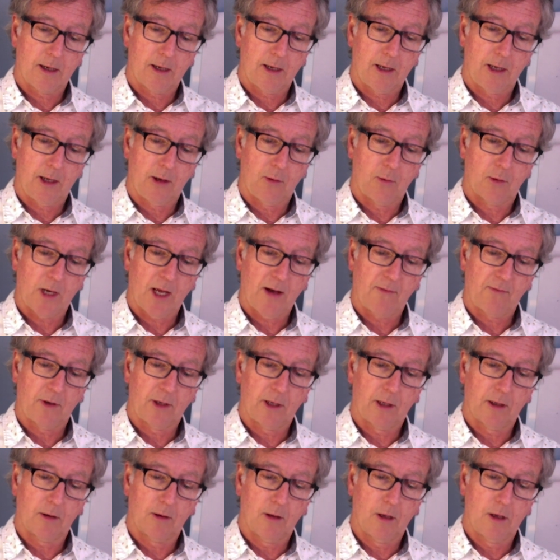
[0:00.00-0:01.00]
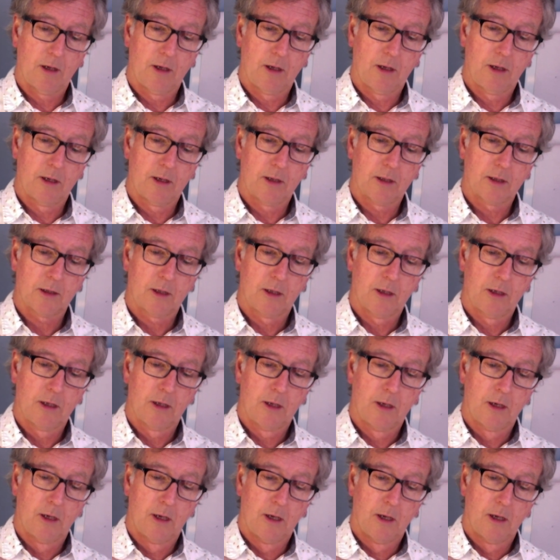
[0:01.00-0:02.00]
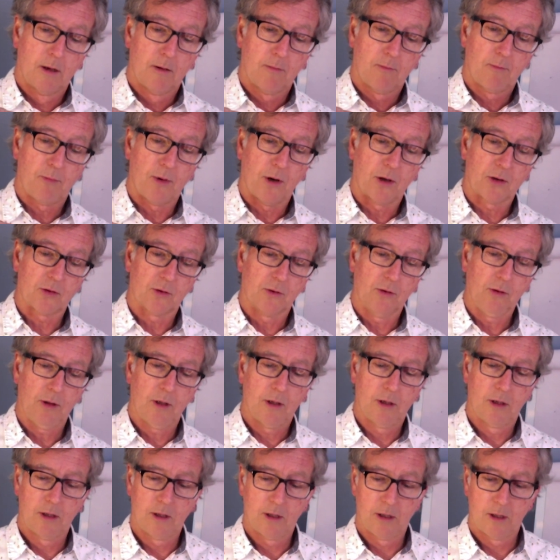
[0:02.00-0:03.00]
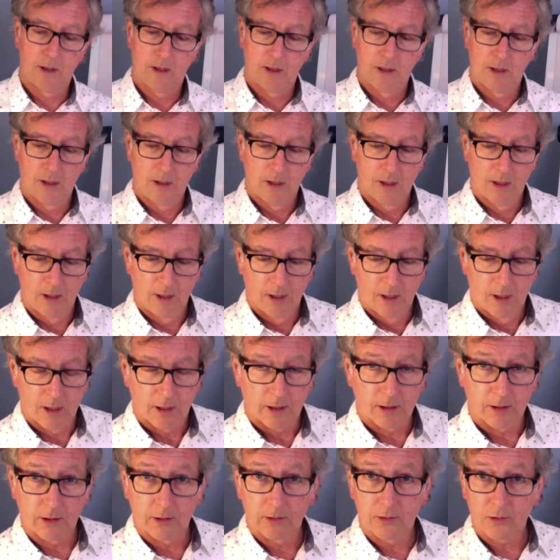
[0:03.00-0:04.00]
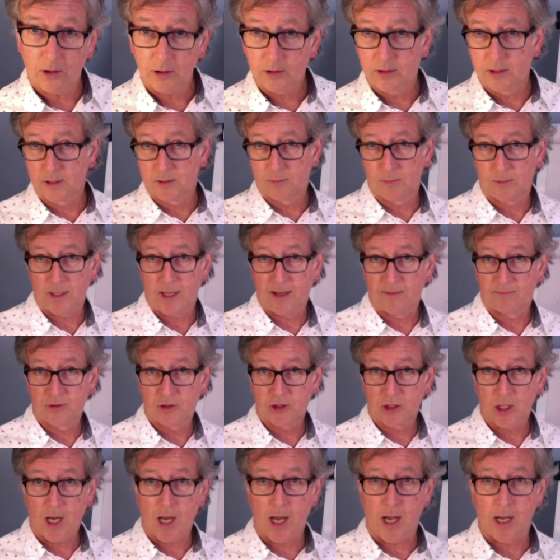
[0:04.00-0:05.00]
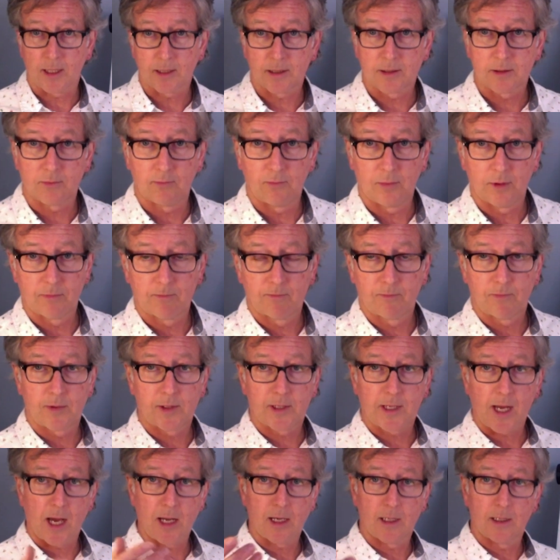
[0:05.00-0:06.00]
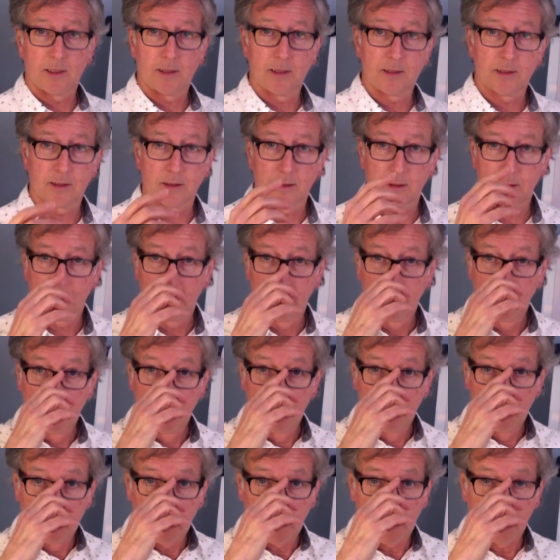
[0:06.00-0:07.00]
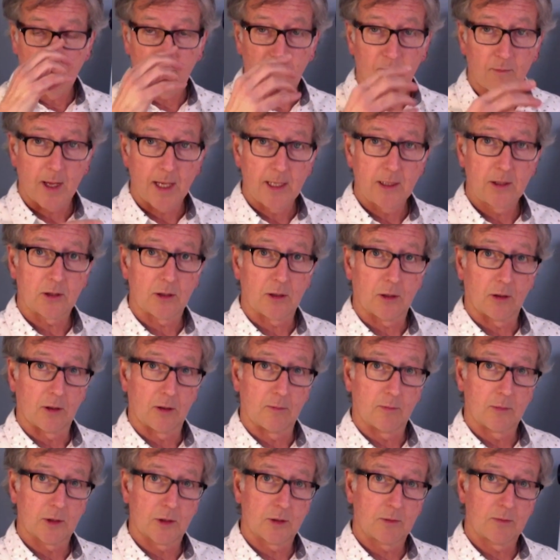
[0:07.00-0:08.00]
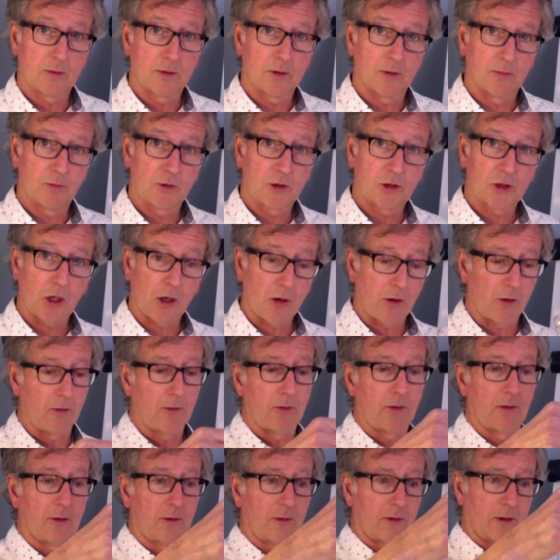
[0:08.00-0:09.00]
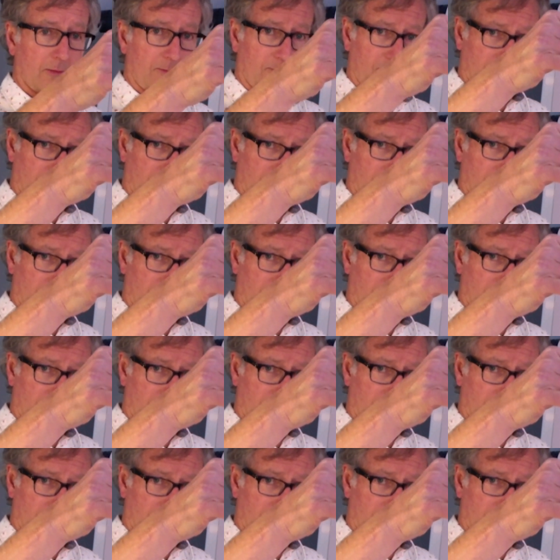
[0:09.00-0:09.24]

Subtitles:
You would have a little bottle and the doctors would have charts with colours and information on them to show that the